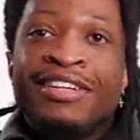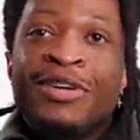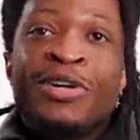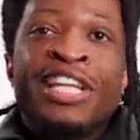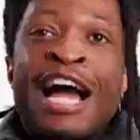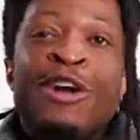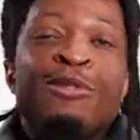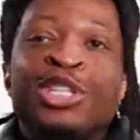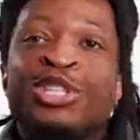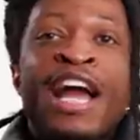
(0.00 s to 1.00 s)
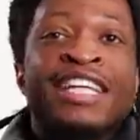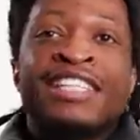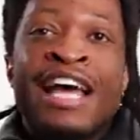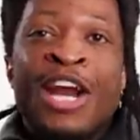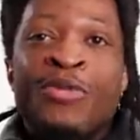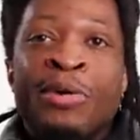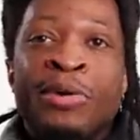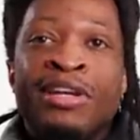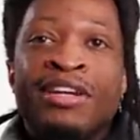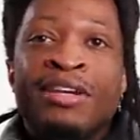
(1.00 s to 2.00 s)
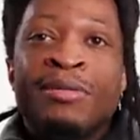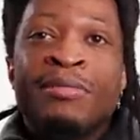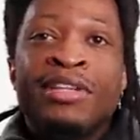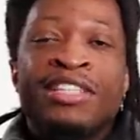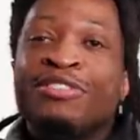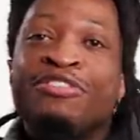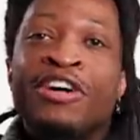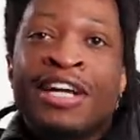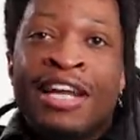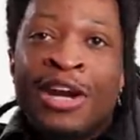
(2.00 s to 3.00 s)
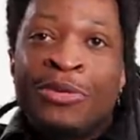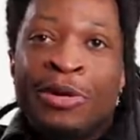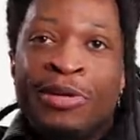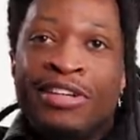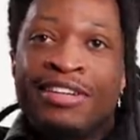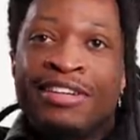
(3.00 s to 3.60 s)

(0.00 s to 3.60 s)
They want the guy who attracts a lot of women, but doesn't fuck a lot of women.